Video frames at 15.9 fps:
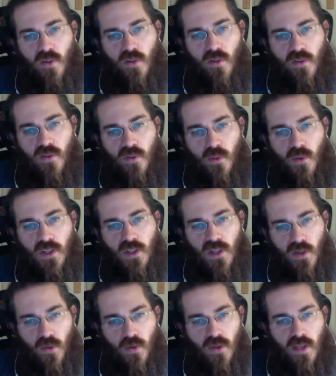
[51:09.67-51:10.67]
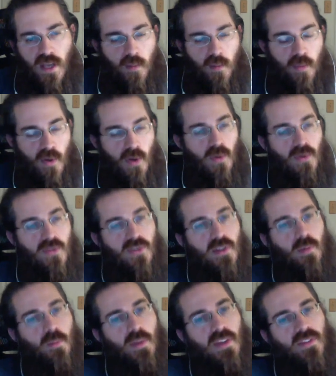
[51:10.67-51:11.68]
linked over to a Hero
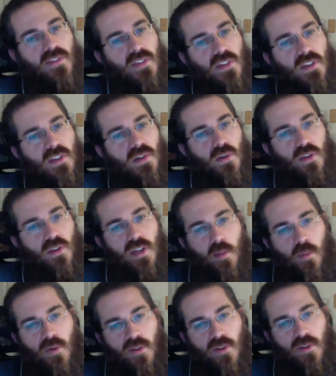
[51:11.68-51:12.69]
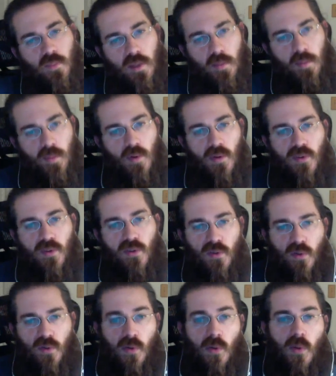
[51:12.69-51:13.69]
Lab post, and basically Hero Lab wants
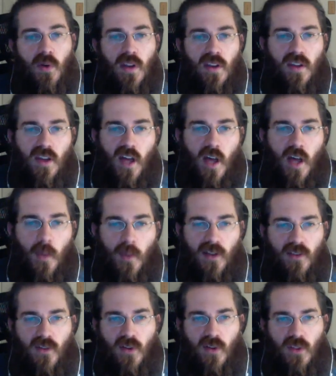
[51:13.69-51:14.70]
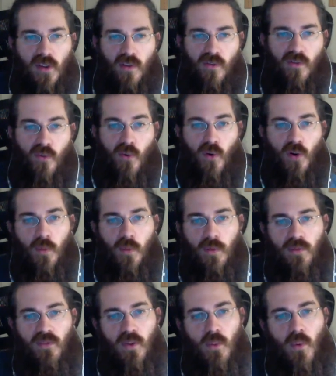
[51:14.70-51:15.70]
people to comment on their
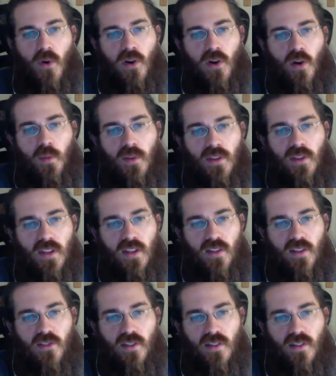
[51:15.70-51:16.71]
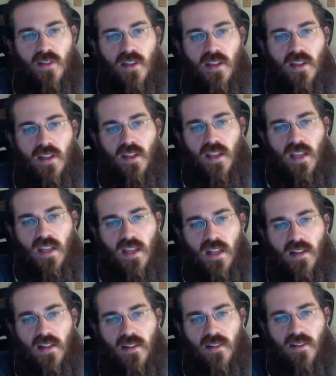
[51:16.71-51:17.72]
forum if they want Open Legend,
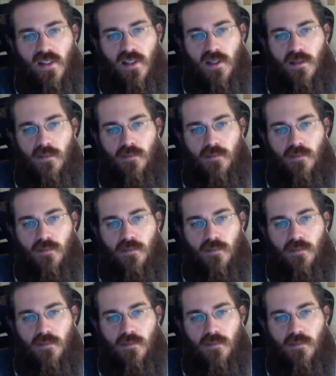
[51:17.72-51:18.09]
and